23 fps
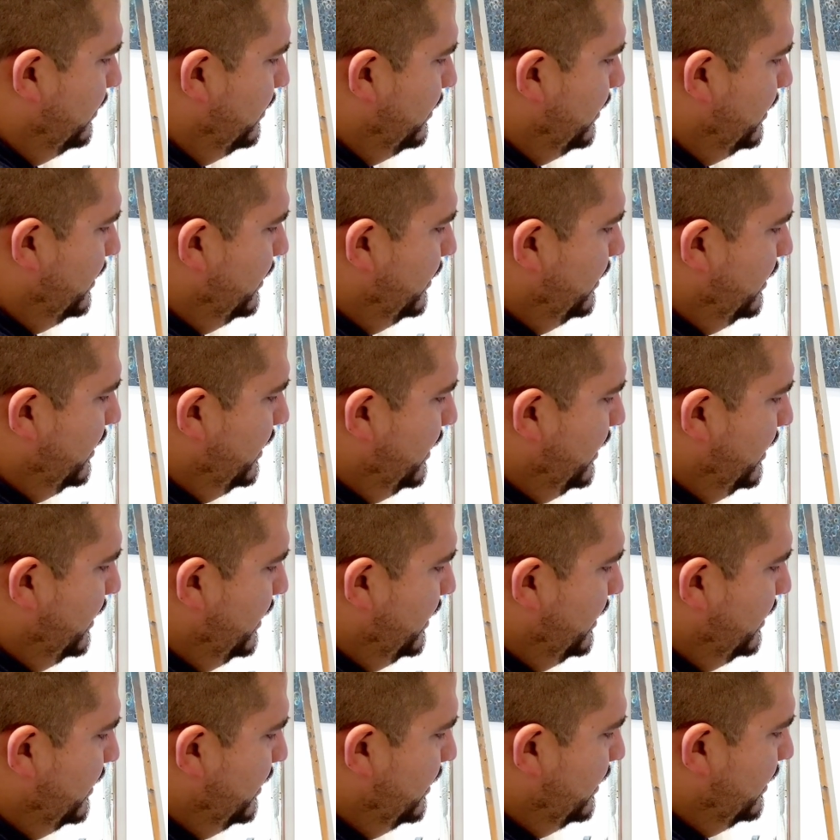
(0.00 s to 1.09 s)
And
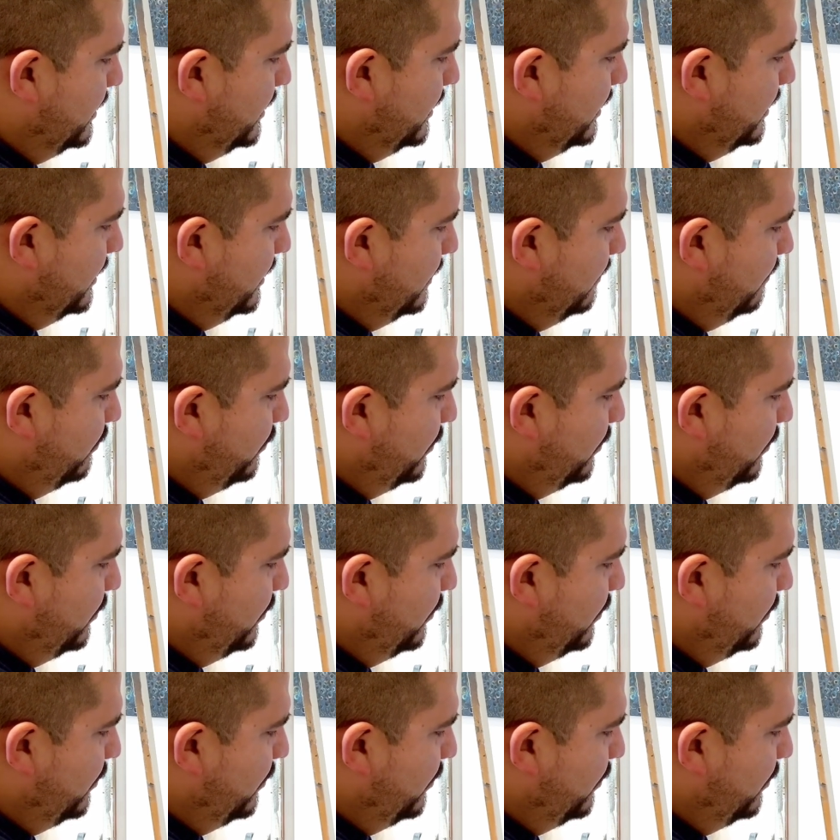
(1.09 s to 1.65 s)
then the